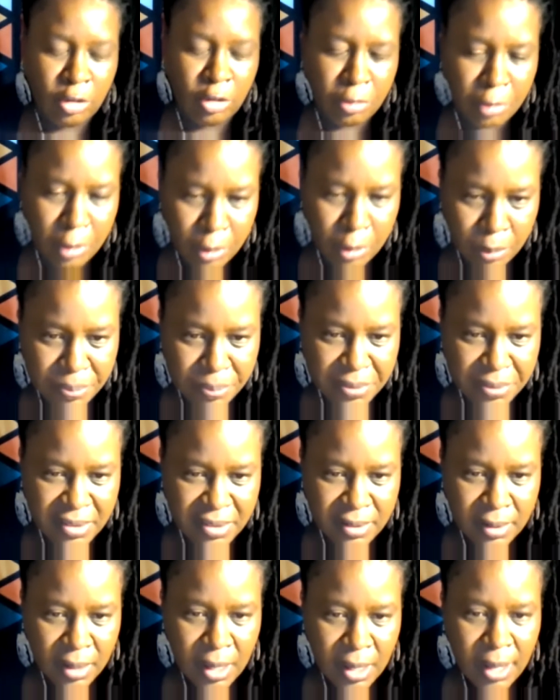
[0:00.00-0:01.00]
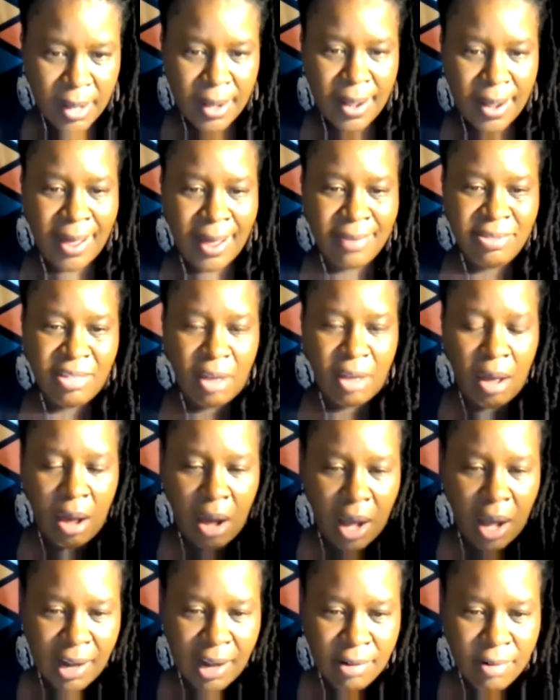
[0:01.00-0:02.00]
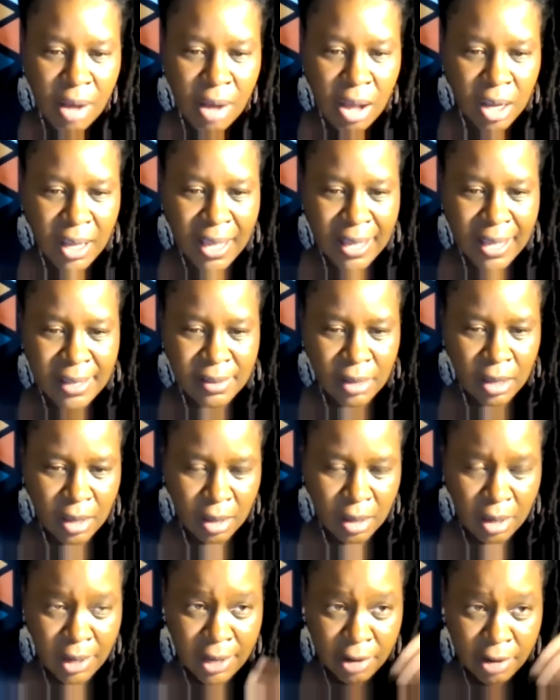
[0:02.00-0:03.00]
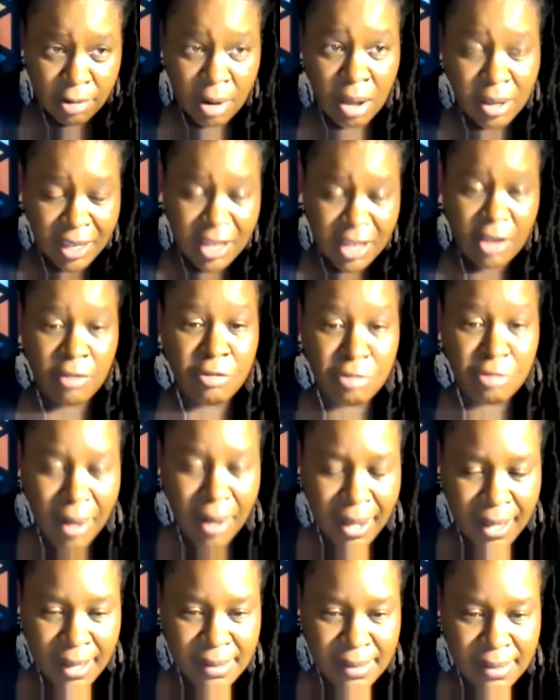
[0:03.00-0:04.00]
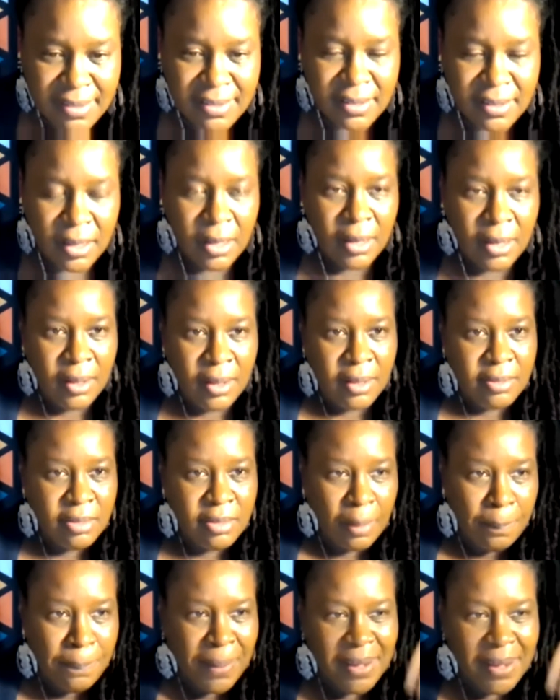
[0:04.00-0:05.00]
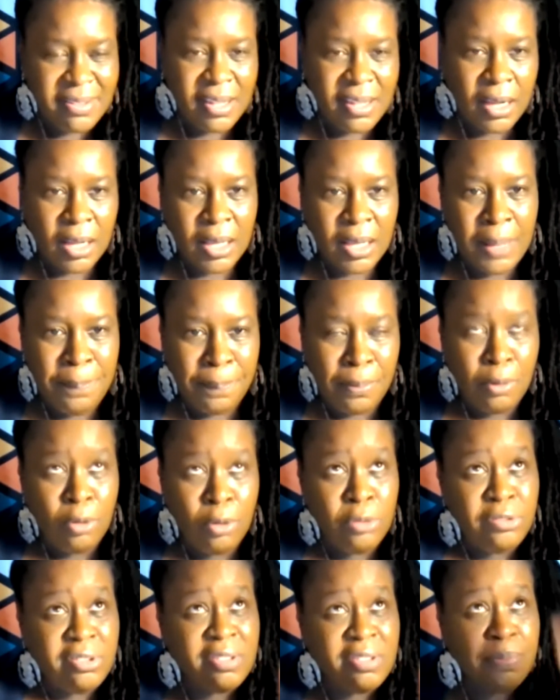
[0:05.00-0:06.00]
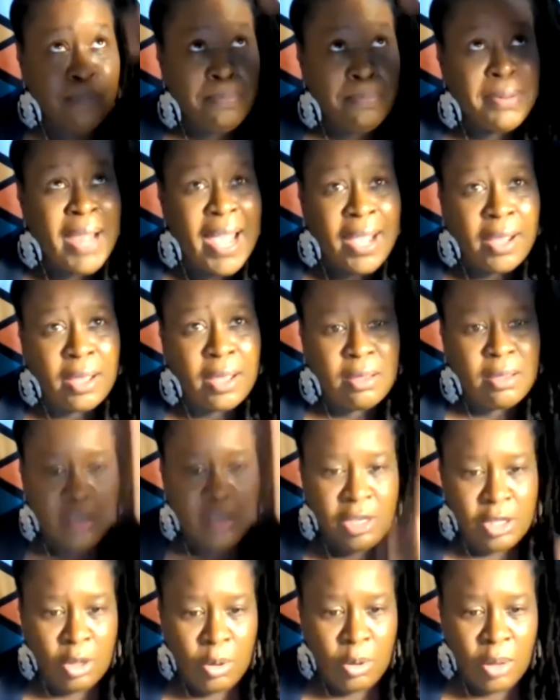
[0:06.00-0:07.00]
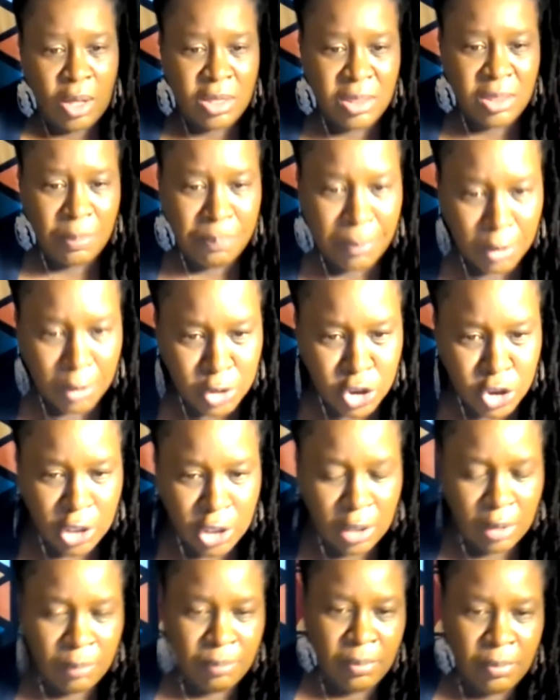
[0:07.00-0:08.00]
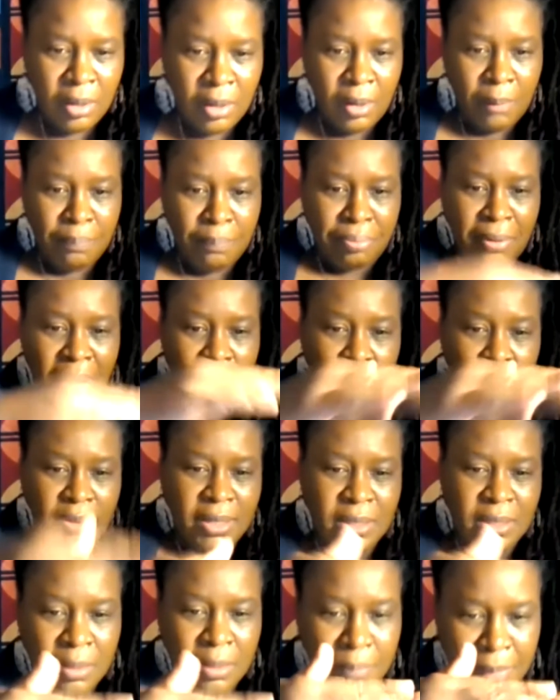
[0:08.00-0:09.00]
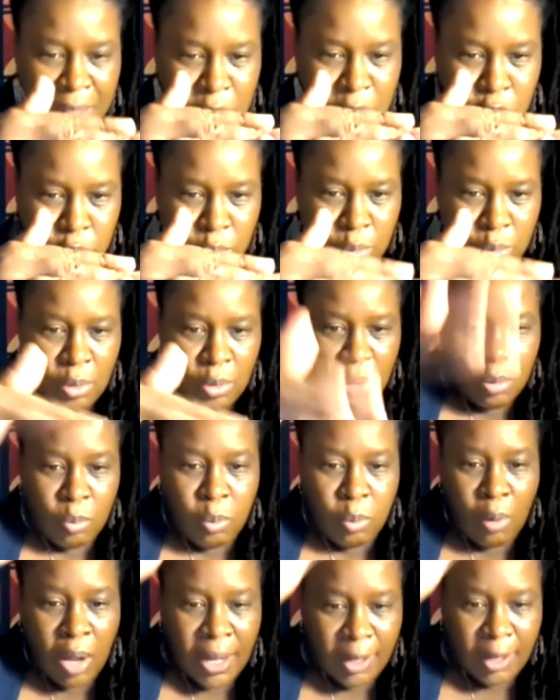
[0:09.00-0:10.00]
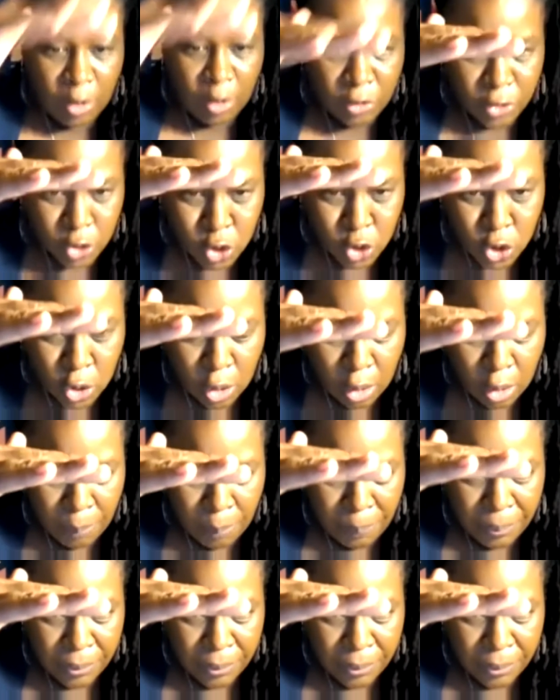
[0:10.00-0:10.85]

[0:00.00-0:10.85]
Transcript: groups and the hierarchy of race that basically puts black, you know, at the bottom, brown in the middle, white on the top.